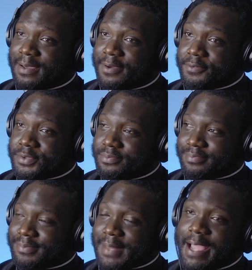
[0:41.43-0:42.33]
I was
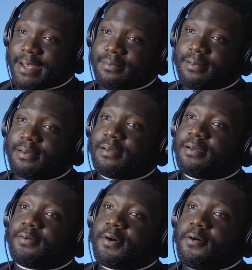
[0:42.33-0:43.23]

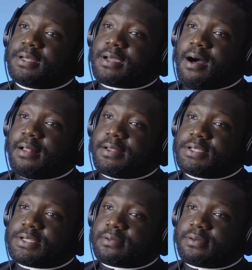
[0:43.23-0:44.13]
going to
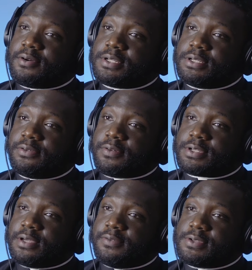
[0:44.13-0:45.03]
college and going to the
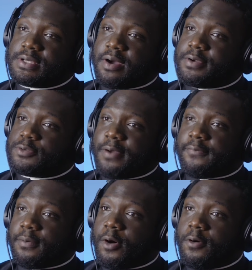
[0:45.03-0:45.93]
University of Houston. I always went
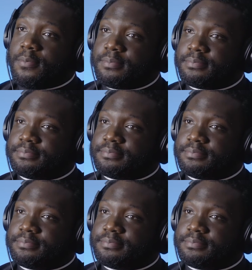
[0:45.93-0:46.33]
from home.